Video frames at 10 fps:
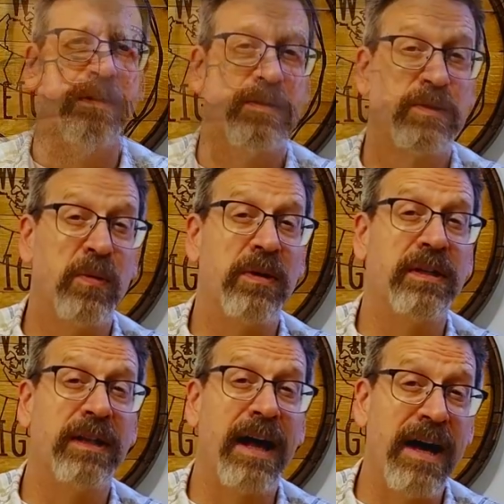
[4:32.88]
So a
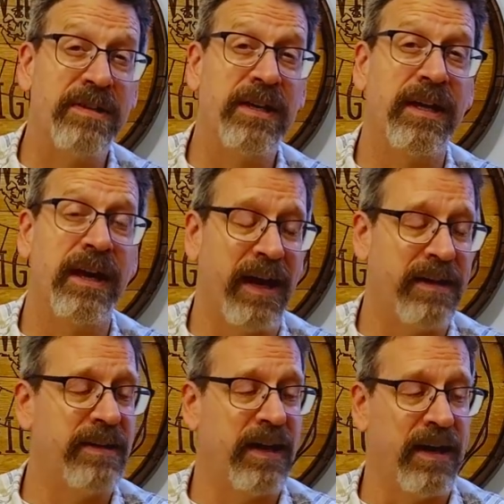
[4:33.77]
classic
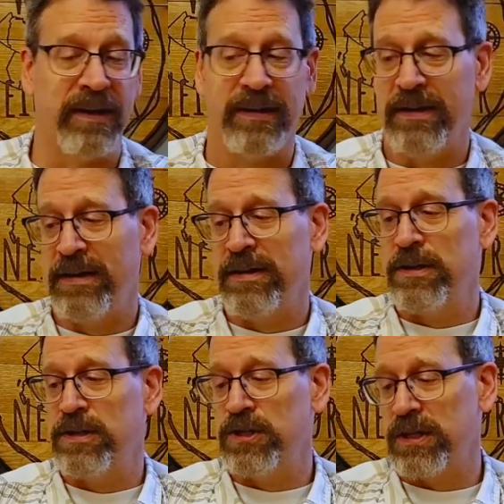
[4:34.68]
head-to-head.
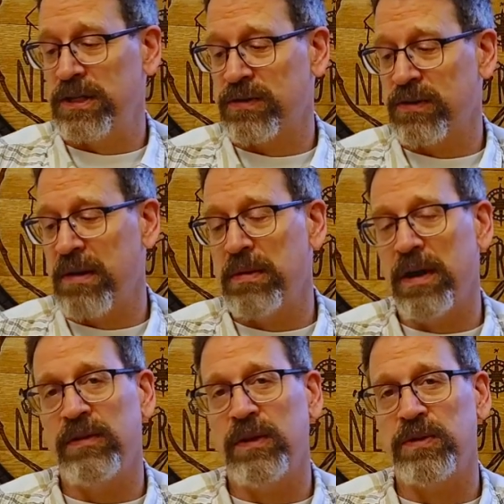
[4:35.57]
Just tried
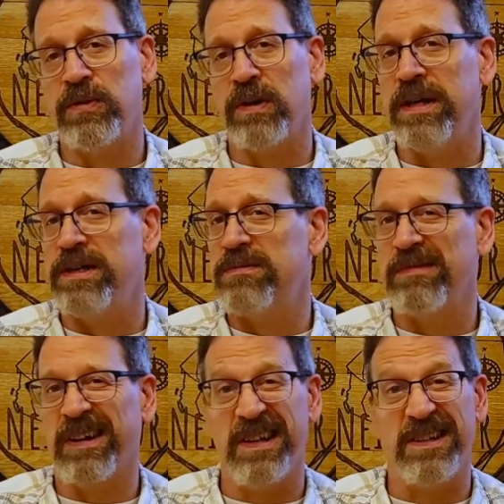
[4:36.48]
Buffalo Trace.
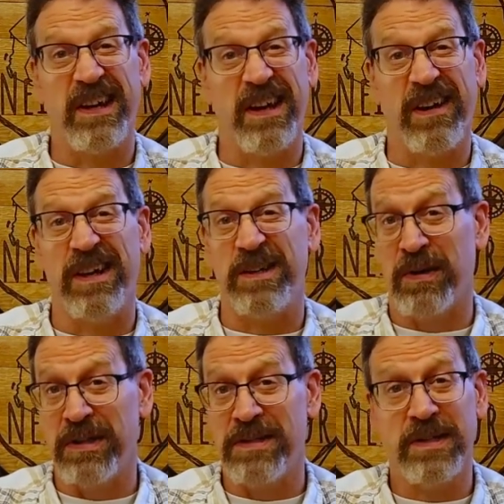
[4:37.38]
Like I said, I got it
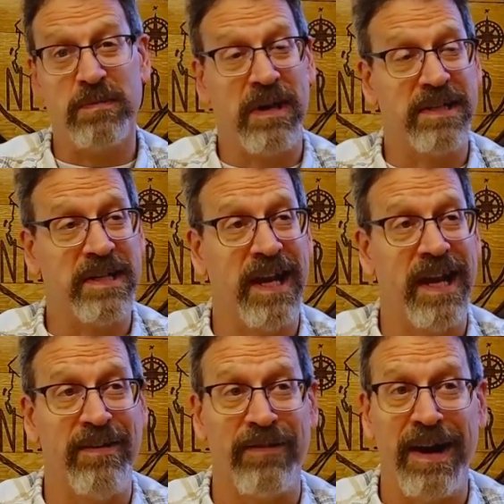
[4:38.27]
$26
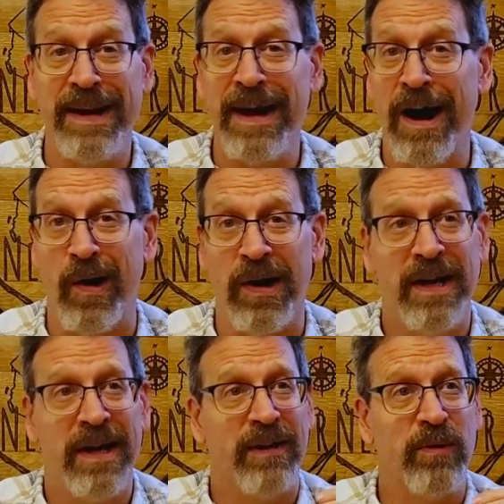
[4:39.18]
Canadian right now,
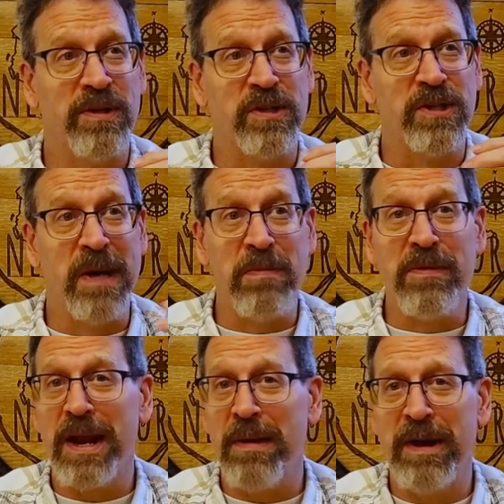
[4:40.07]
which is cheaper
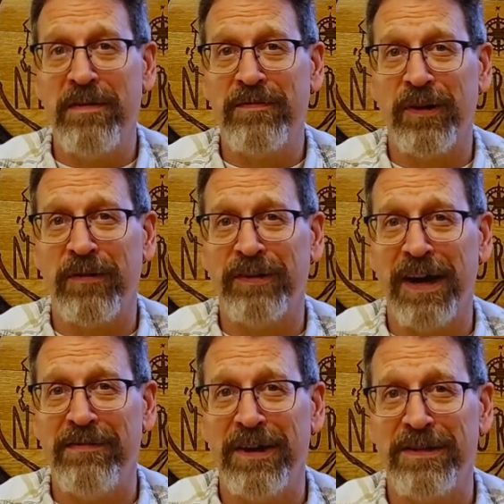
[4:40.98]
than I paid for it
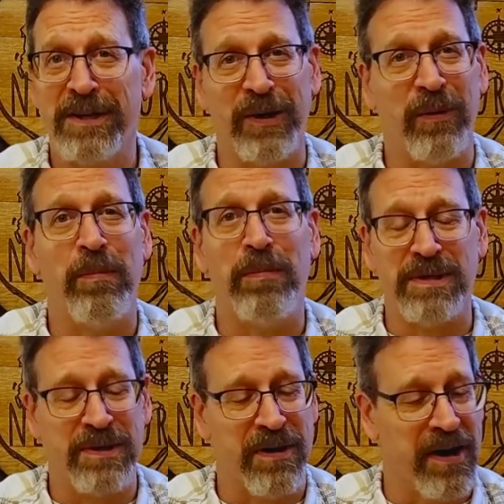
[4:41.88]
5 years ago.
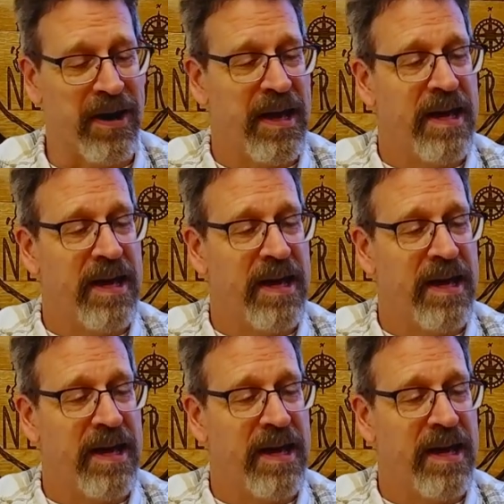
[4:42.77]
Bizarre.